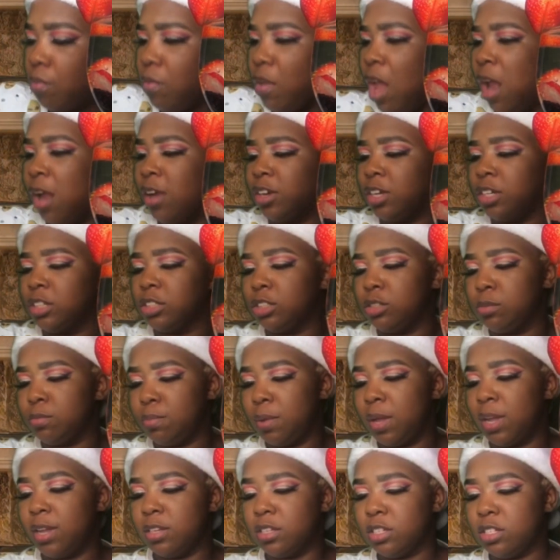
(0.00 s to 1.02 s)
Y'all don't
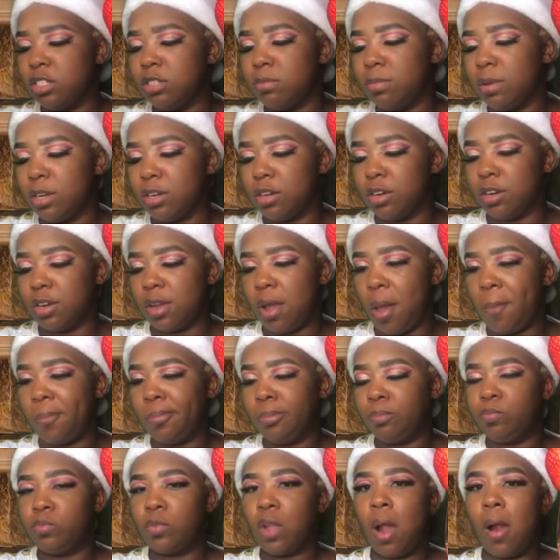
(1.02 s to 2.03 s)
pay attention to my dirty
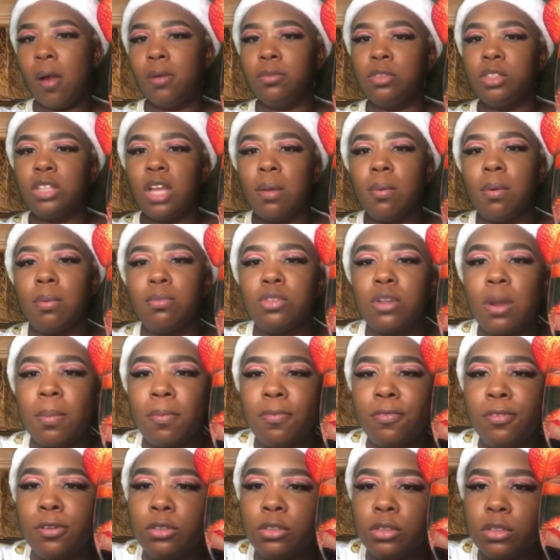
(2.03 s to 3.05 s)
table. I'm dropping
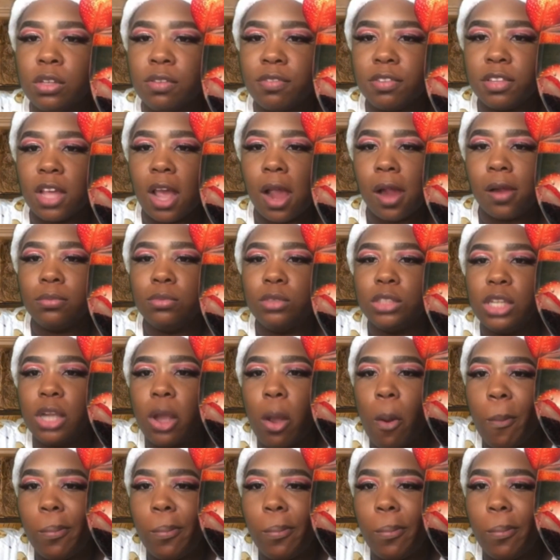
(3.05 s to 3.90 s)
food on everything. There you go.